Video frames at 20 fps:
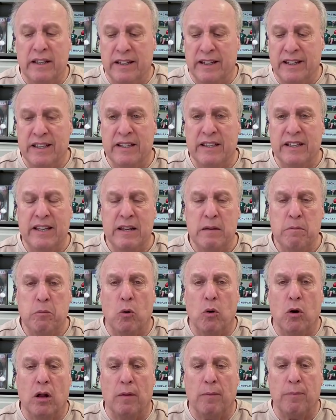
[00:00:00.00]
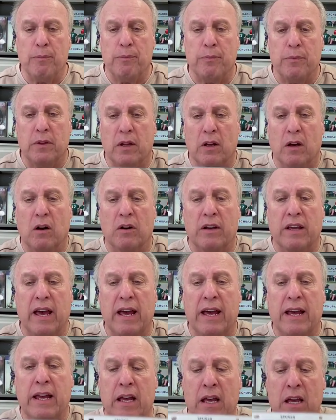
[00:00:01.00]
in T-ball.
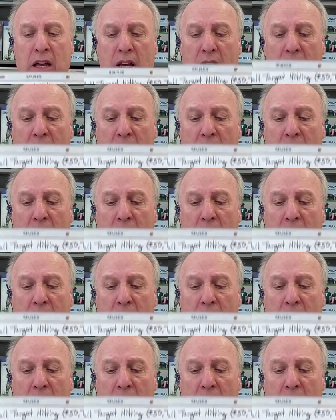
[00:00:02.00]
Okay.